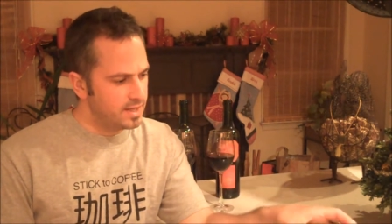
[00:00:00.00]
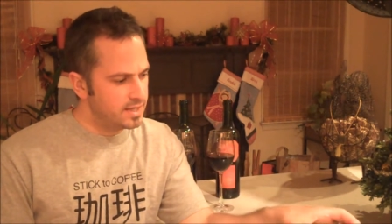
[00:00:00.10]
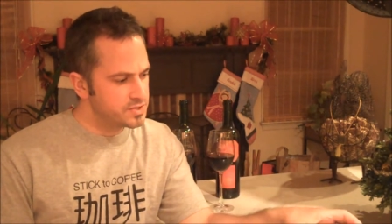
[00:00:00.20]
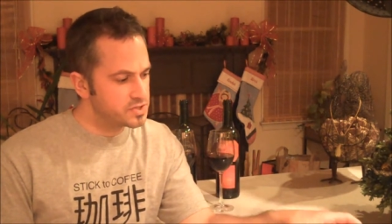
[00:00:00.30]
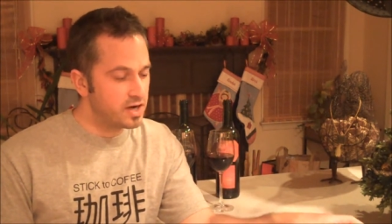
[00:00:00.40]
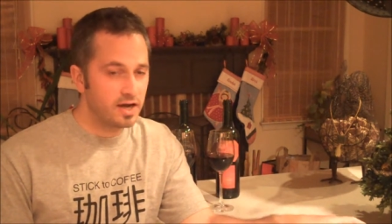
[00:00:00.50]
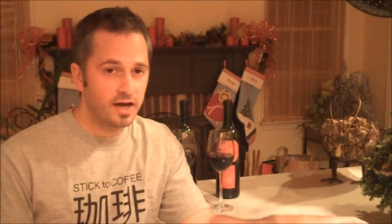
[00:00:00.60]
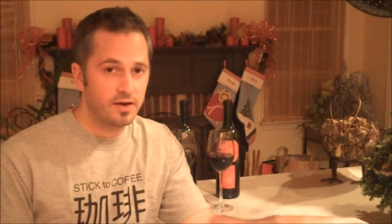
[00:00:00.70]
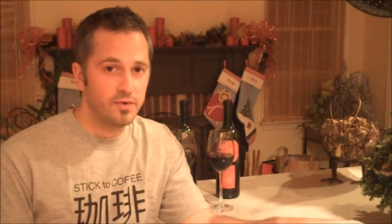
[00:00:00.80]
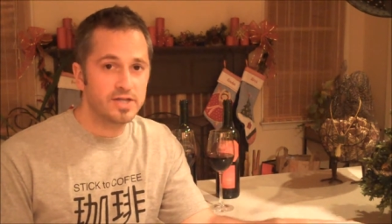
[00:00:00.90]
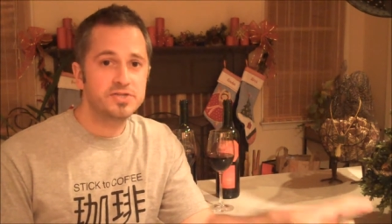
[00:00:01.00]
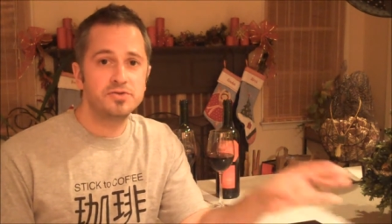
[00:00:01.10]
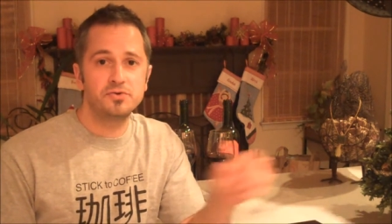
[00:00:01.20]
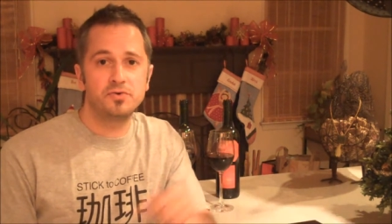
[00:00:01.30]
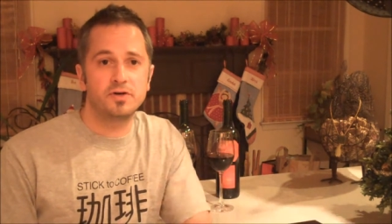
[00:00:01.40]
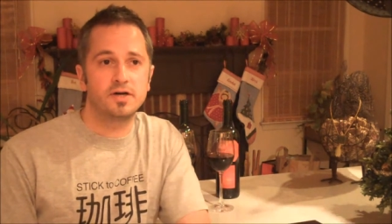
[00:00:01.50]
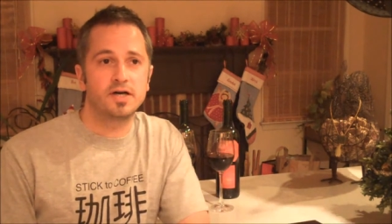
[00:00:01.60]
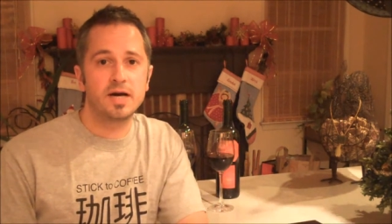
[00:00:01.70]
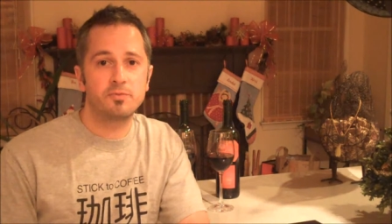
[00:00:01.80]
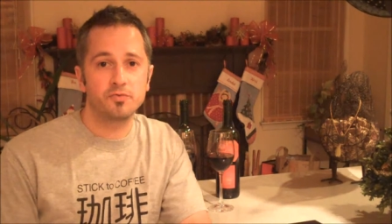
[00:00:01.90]
so I went to a
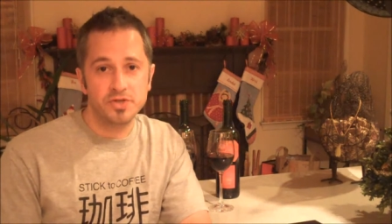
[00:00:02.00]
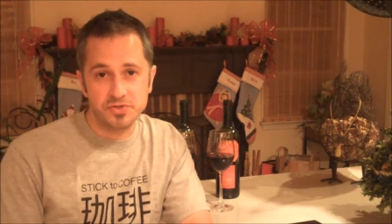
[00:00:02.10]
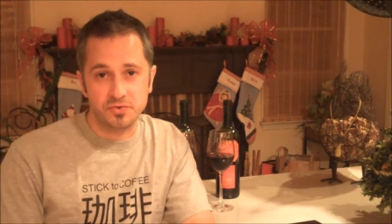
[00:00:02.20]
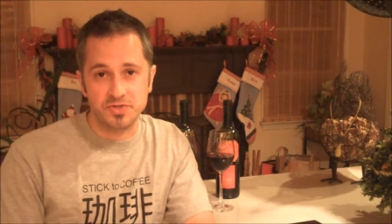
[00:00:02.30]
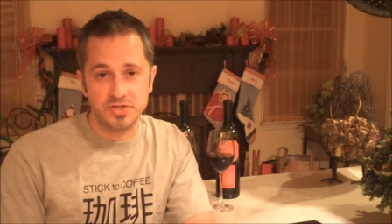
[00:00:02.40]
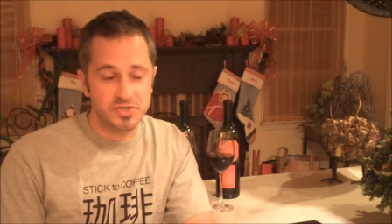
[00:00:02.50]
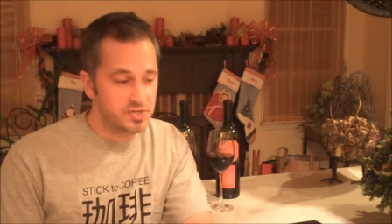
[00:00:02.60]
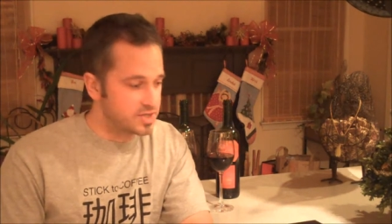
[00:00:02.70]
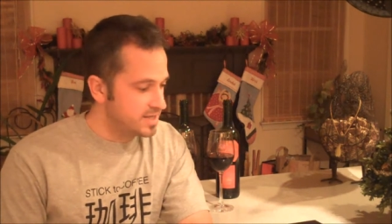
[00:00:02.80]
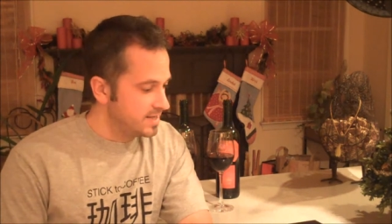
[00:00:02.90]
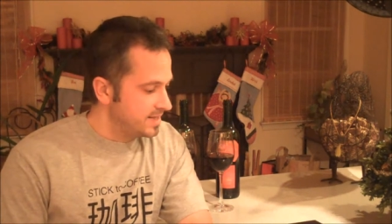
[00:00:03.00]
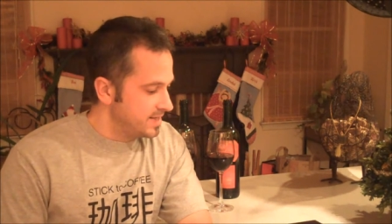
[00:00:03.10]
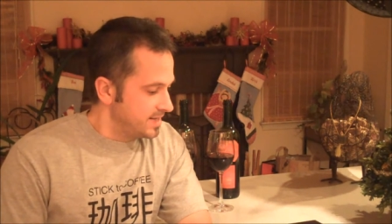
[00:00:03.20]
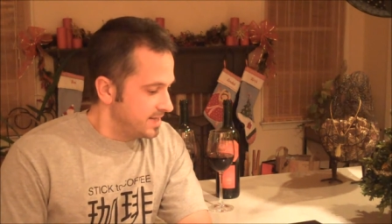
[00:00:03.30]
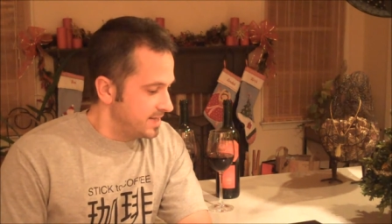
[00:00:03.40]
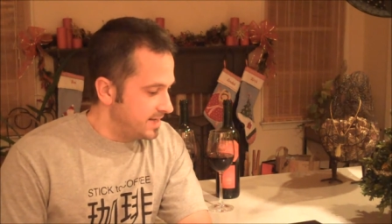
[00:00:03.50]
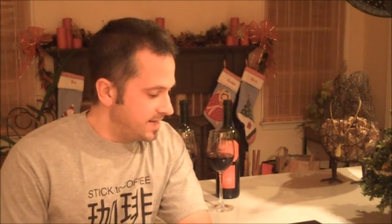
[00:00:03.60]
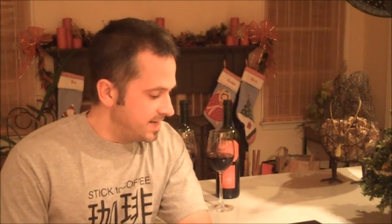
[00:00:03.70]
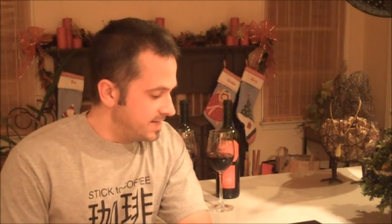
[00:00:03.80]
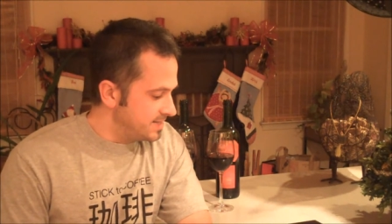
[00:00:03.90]
couple resources,
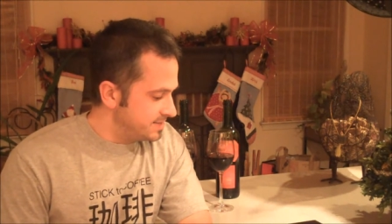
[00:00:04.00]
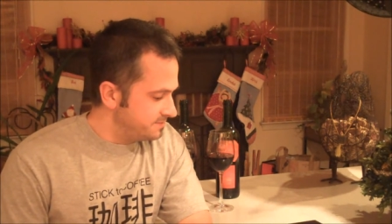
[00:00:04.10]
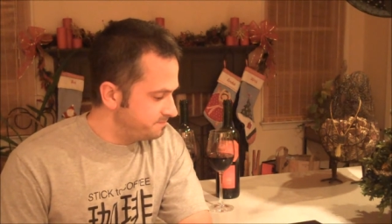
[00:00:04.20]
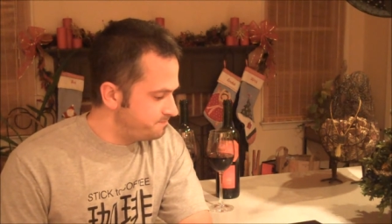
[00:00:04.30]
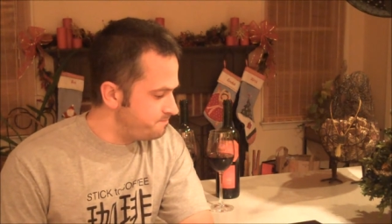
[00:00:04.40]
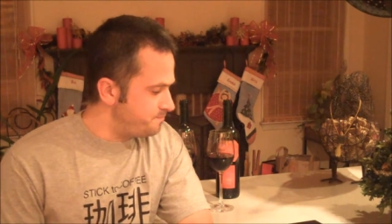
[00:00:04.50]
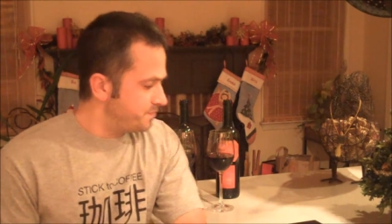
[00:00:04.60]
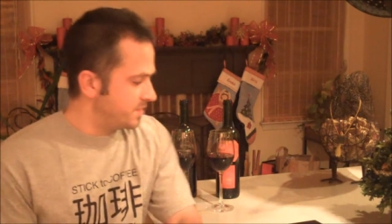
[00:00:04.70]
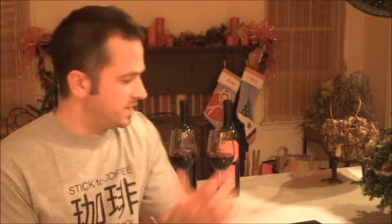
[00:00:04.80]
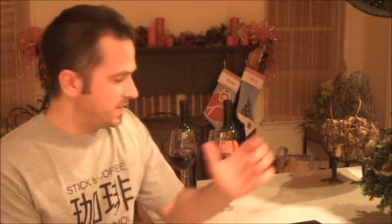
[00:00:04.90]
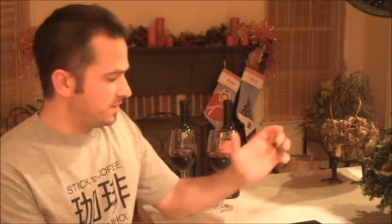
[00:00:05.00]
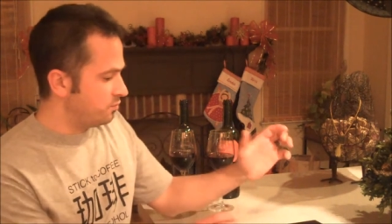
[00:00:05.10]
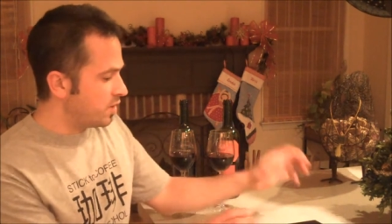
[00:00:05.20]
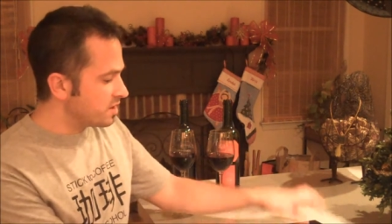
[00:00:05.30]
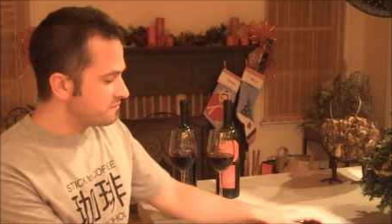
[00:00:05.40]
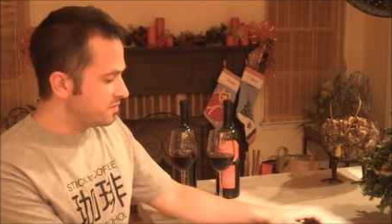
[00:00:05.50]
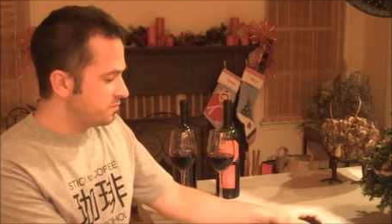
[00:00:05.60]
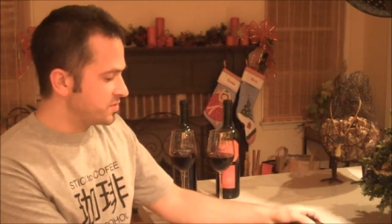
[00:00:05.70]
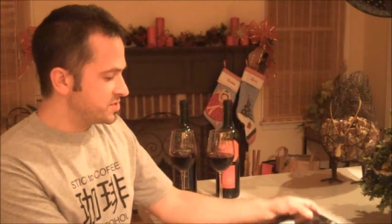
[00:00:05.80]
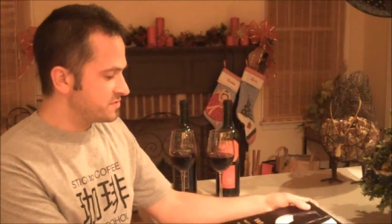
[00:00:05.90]
and one of them
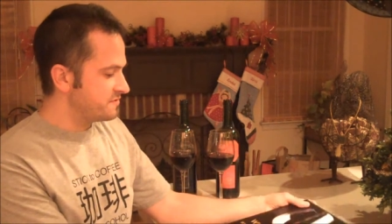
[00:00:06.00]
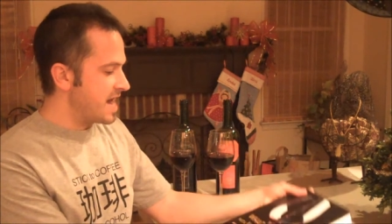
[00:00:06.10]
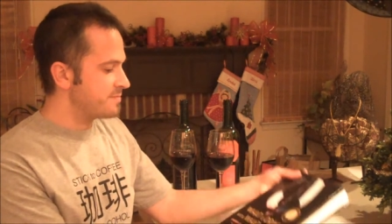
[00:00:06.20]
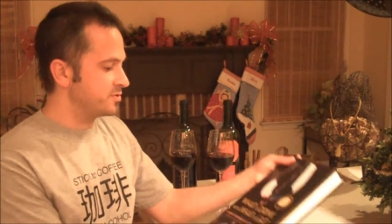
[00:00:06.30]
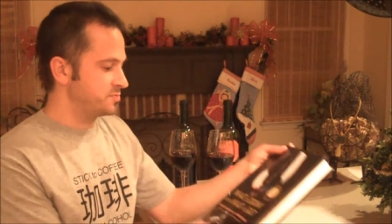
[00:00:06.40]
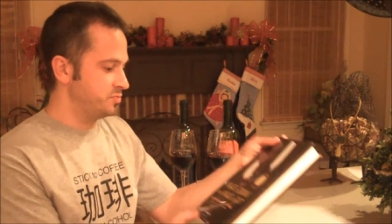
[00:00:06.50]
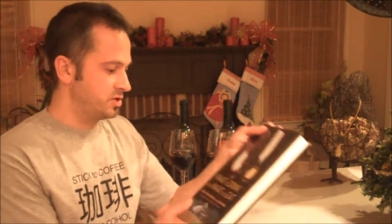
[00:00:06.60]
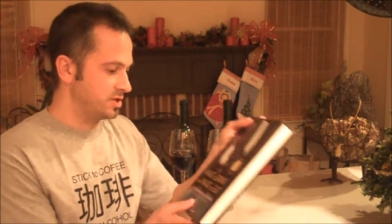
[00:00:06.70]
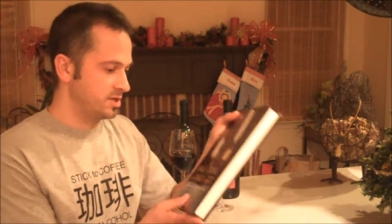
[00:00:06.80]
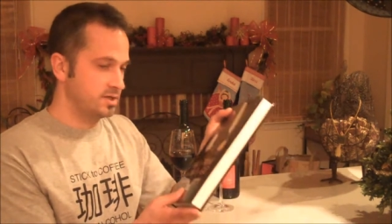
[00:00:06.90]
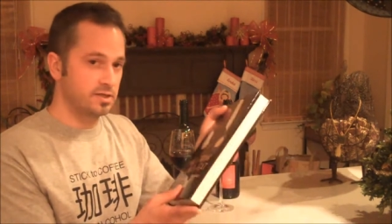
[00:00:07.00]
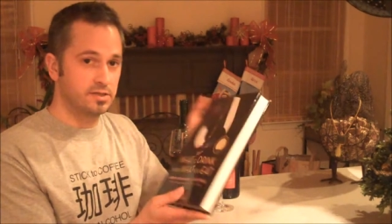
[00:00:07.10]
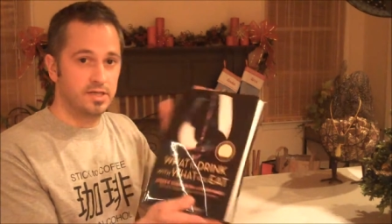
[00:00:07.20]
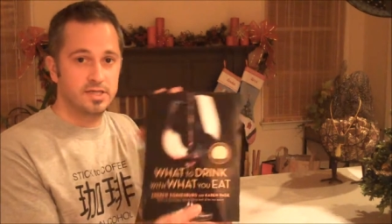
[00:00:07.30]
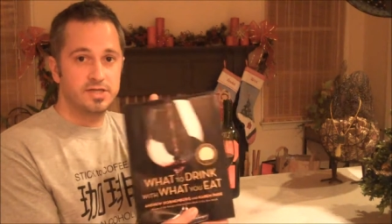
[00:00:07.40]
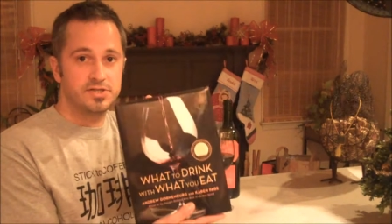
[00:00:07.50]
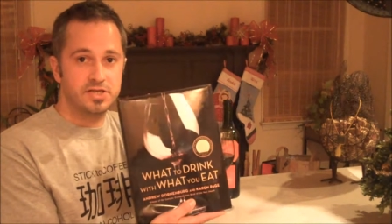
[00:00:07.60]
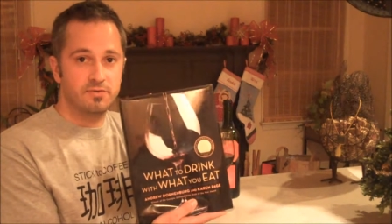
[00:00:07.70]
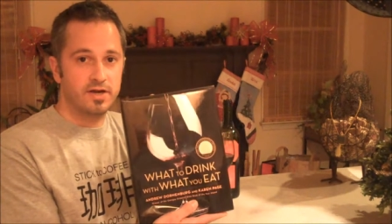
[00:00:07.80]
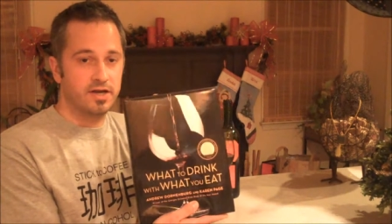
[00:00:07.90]
was this fabulous book that you can see
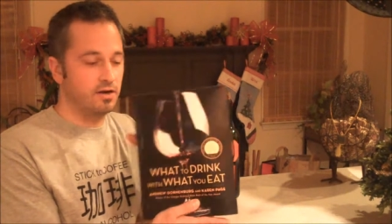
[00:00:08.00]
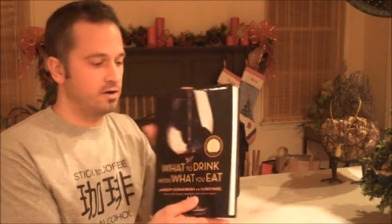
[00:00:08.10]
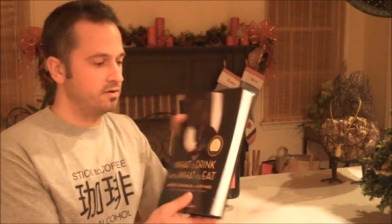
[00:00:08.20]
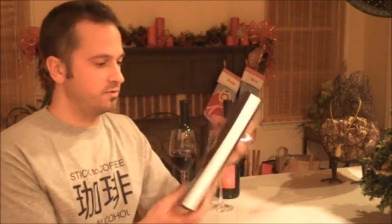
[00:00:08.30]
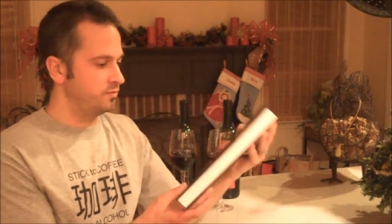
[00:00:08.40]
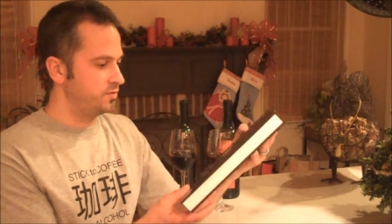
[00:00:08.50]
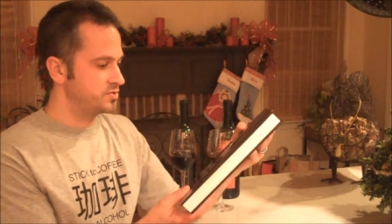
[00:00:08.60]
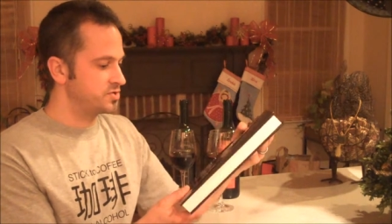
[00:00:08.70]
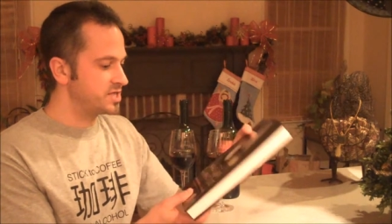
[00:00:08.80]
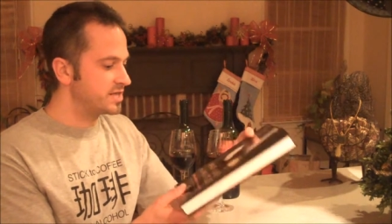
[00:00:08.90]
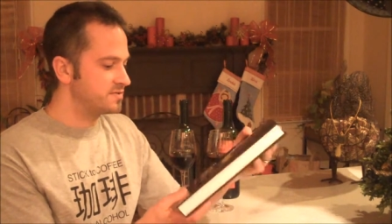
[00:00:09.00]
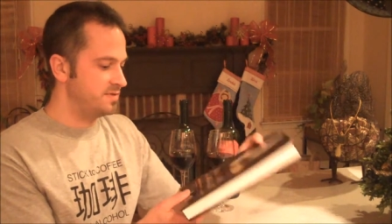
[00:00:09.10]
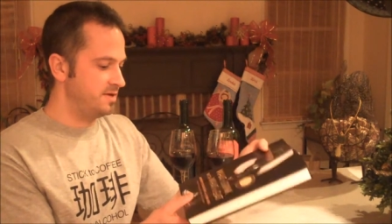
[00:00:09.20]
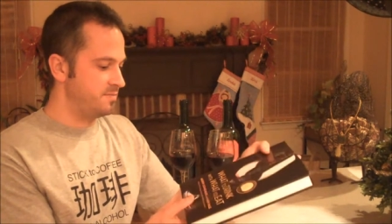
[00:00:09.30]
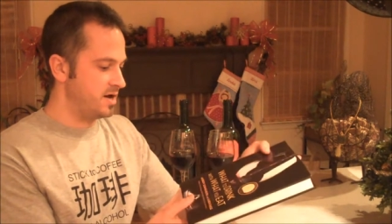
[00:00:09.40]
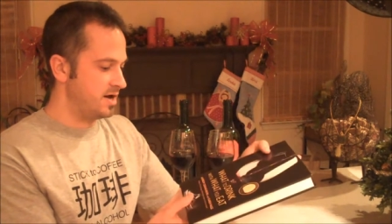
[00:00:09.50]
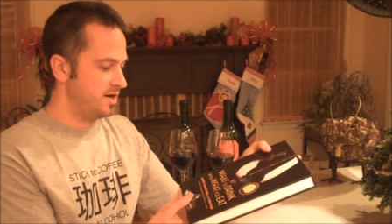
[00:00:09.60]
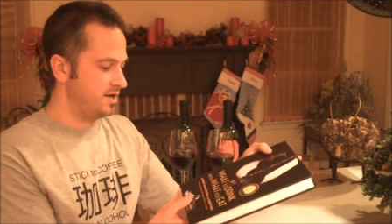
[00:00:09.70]
right here, which was sent to me by